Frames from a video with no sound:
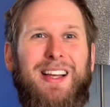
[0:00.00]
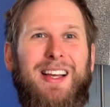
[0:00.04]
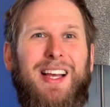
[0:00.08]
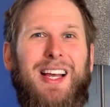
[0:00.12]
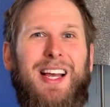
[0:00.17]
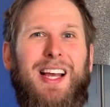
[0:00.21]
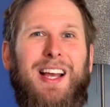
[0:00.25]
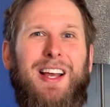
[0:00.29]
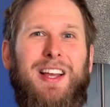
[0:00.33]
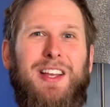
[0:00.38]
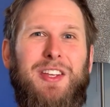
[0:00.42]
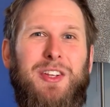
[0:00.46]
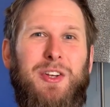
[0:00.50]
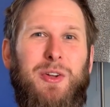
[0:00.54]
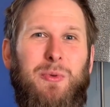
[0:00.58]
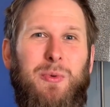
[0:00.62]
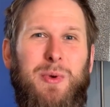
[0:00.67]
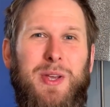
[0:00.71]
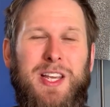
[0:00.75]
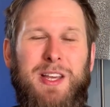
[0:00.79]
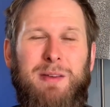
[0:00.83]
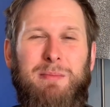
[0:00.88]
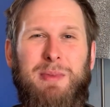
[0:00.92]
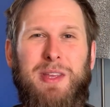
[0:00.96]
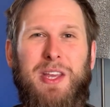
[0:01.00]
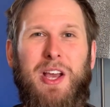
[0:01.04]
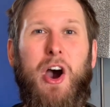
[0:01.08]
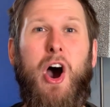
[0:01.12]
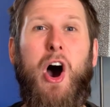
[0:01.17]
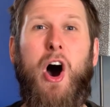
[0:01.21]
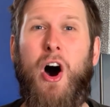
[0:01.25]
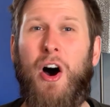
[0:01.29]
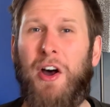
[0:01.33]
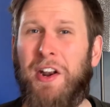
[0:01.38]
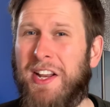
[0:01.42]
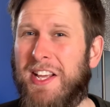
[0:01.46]
Uh, you know, we can be
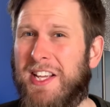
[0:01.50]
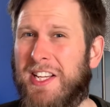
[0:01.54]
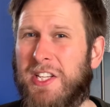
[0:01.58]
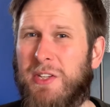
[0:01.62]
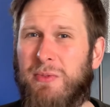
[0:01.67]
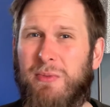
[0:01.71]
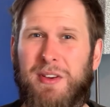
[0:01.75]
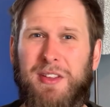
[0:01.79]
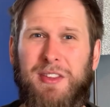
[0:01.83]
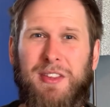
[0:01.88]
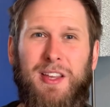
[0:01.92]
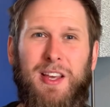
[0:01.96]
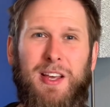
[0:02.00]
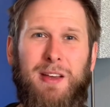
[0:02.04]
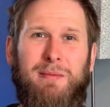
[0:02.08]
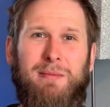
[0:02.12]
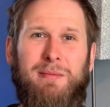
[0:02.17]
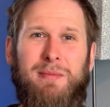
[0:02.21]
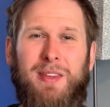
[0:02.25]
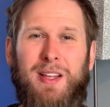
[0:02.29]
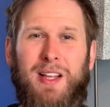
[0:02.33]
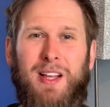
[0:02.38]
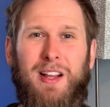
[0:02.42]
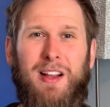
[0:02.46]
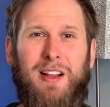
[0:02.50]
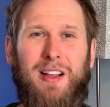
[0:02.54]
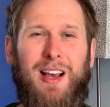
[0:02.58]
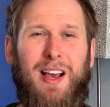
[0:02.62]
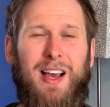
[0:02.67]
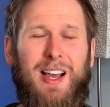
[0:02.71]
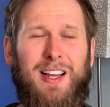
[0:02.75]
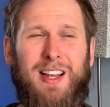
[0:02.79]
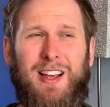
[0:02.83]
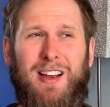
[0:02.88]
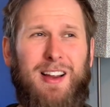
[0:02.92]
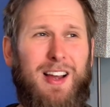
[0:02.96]
honest with Him. I
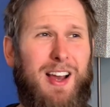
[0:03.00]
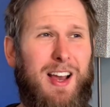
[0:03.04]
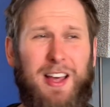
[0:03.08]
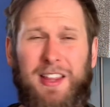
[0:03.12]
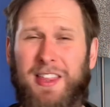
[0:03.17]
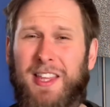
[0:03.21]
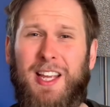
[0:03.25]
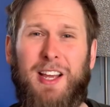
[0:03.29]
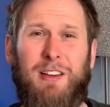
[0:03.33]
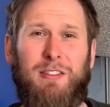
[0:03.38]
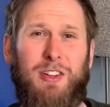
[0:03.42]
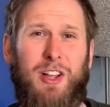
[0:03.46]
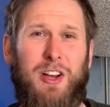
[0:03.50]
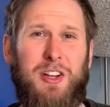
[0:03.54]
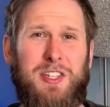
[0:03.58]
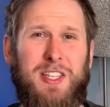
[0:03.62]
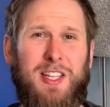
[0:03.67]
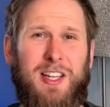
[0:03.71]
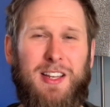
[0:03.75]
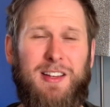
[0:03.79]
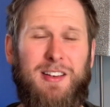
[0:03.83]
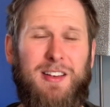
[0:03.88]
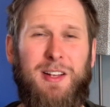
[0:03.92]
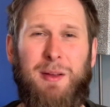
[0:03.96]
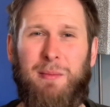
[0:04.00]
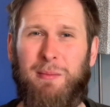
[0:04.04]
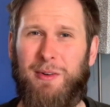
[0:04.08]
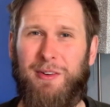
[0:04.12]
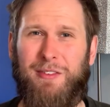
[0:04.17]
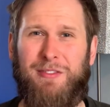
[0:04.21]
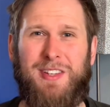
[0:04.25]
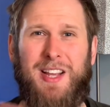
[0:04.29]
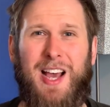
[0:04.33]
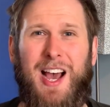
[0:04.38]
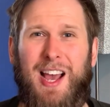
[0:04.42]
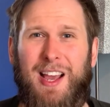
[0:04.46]
can't. I think I've lost the number
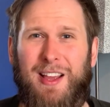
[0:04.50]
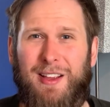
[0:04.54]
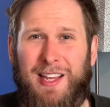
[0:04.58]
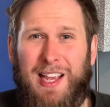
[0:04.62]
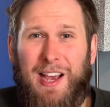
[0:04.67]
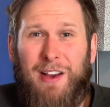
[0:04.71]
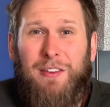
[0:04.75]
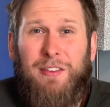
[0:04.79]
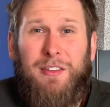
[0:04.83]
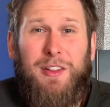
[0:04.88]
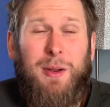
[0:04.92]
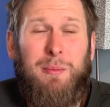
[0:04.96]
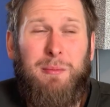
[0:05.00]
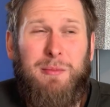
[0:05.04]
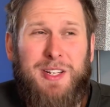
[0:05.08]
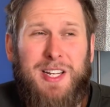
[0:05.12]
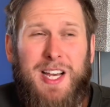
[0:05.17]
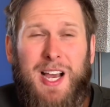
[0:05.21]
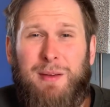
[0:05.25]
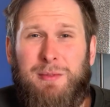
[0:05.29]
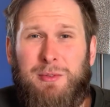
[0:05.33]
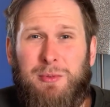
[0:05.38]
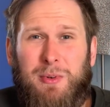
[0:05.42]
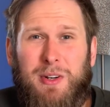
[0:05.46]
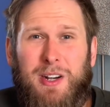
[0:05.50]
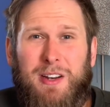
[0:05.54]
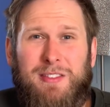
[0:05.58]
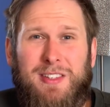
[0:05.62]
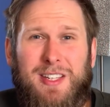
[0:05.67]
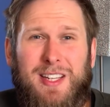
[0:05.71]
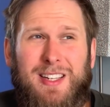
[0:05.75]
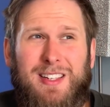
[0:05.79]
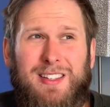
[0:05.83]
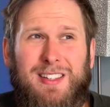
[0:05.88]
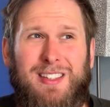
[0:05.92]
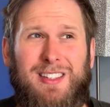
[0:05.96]
of time, count the number of times where I've
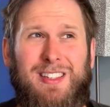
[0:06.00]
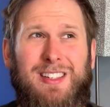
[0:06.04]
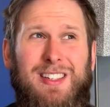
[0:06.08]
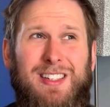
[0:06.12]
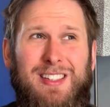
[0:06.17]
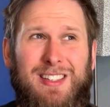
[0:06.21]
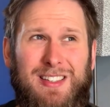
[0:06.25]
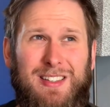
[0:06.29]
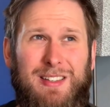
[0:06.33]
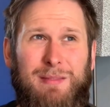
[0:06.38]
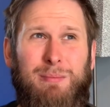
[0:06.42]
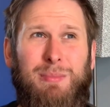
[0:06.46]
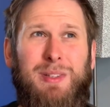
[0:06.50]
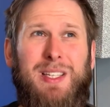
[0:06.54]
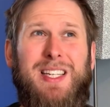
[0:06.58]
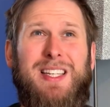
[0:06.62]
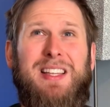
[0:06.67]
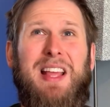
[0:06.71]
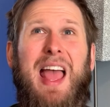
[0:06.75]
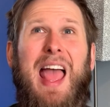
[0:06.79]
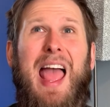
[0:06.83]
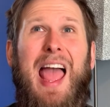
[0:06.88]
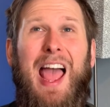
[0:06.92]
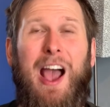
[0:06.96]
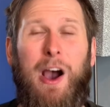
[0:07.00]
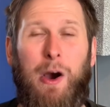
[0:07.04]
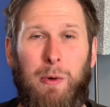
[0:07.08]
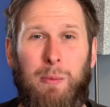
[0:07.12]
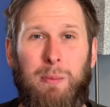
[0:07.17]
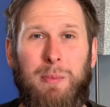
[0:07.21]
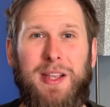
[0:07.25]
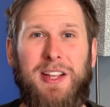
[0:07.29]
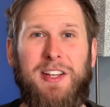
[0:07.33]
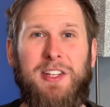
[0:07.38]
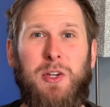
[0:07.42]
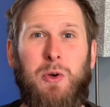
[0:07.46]
said, "God, please help
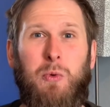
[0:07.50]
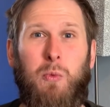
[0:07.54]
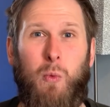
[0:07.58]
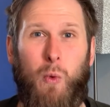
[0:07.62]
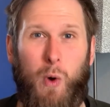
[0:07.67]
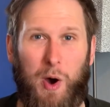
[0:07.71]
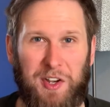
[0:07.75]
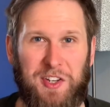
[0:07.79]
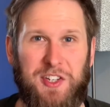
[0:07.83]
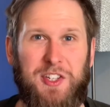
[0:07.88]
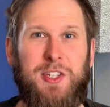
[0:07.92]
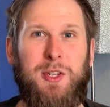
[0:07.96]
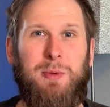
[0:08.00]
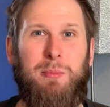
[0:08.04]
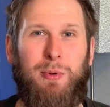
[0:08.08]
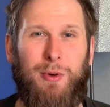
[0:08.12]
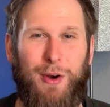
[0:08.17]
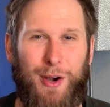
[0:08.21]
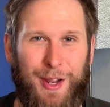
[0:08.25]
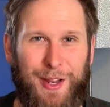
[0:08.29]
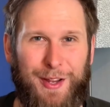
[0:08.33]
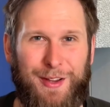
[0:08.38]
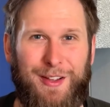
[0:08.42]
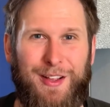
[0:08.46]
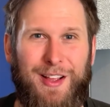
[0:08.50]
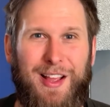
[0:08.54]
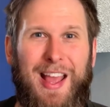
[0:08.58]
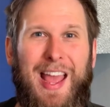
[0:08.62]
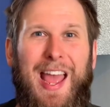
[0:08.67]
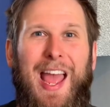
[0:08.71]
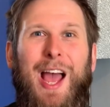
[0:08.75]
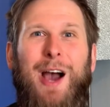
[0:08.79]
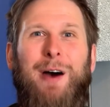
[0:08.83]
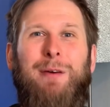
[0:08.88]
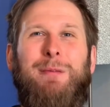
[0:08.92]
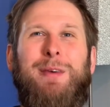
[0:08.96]
me to want to pray.
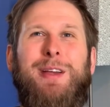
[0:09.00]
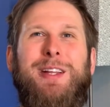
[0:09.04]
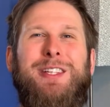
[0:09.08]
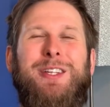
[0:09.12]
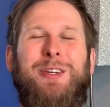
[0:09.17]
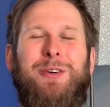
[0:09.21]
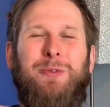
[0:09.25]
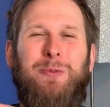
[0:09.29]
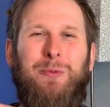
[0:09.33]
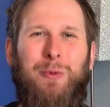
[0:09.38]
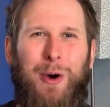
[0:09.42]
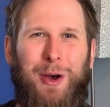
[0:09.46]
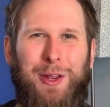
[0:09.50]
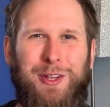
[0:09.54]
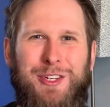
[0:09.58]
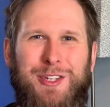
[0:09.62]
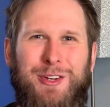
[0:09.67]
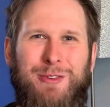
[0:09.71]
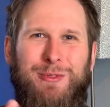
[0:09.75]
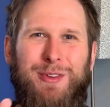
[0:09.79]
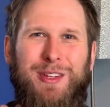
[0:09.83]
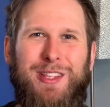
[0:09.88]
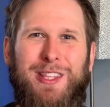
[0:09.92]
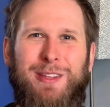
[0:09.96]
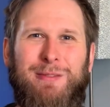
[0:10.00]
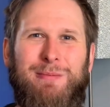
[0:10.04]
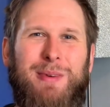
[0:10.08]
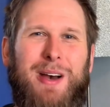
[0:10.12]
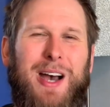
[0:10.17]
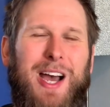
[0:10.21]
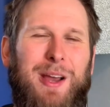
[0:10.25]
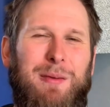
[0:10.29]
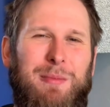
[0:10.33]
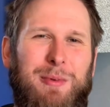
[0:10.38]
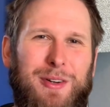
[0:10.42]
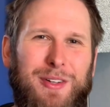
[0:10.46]
Help me to want to read the
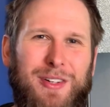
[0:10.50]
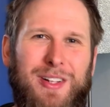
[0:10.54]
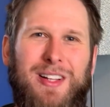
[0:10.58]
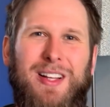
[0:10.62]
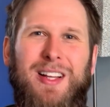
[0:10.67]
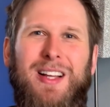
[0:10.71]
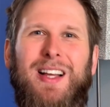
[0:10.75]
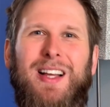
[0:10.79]
Bible."